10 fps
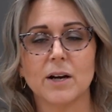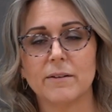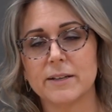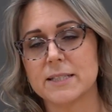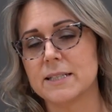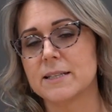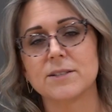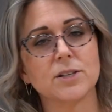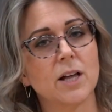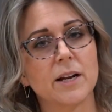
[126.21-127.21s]
obviously
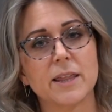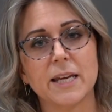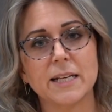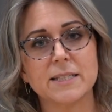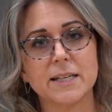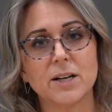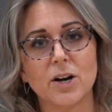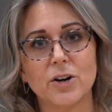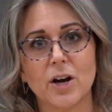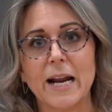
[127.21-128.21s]
sells a lot of things that
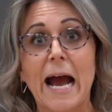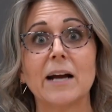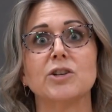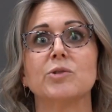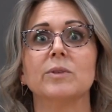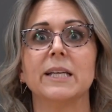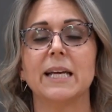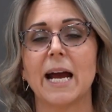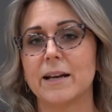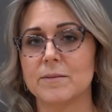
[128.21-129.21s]
are not actually
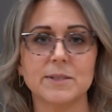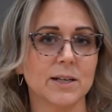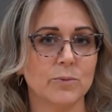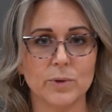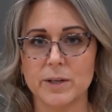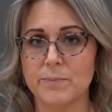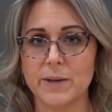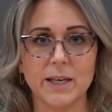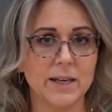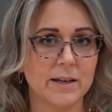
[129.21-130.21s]
items that would
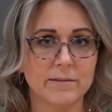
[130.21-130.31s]
be